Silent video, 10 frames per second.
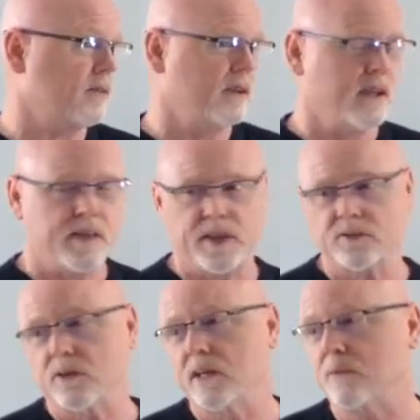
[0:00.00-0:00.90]
And that's
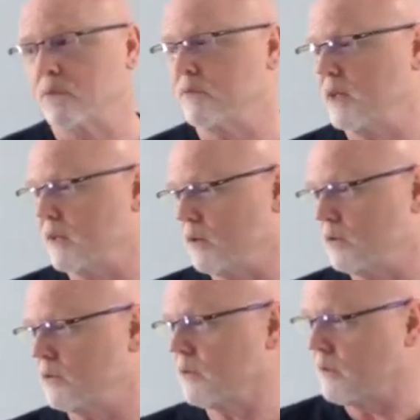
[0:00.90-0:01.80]
going to help prevent
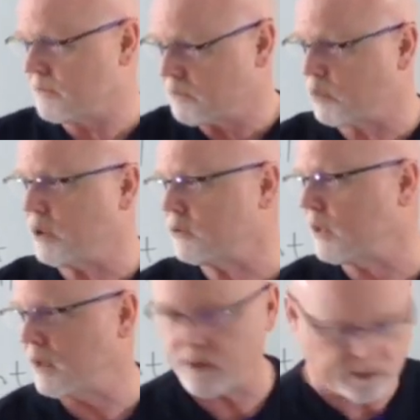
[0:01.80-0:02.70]
those pressure
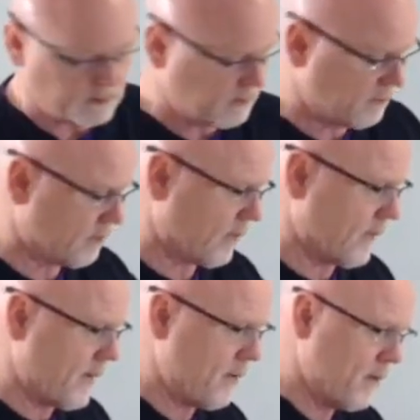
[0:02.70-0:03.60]
areas.
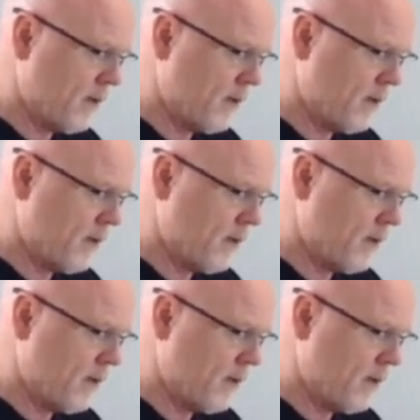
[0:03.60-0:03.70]
Okay?